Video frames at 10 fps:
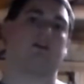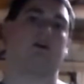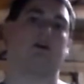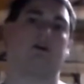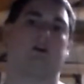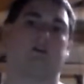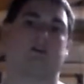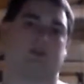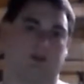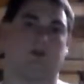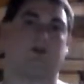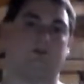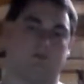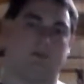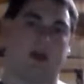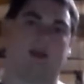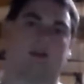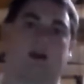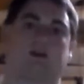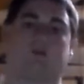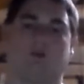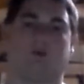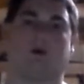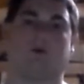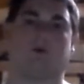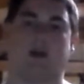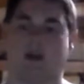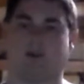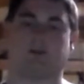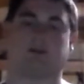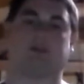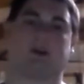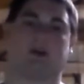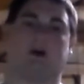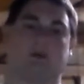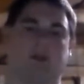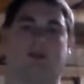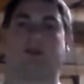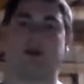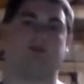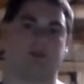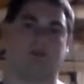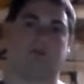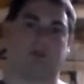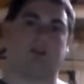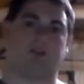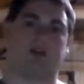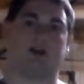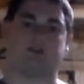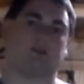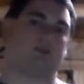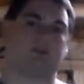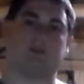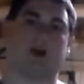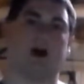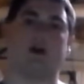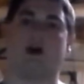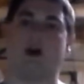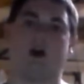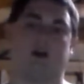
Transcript: on until the headliner, or we have it all set up but they only have 2 CDJs, so you still got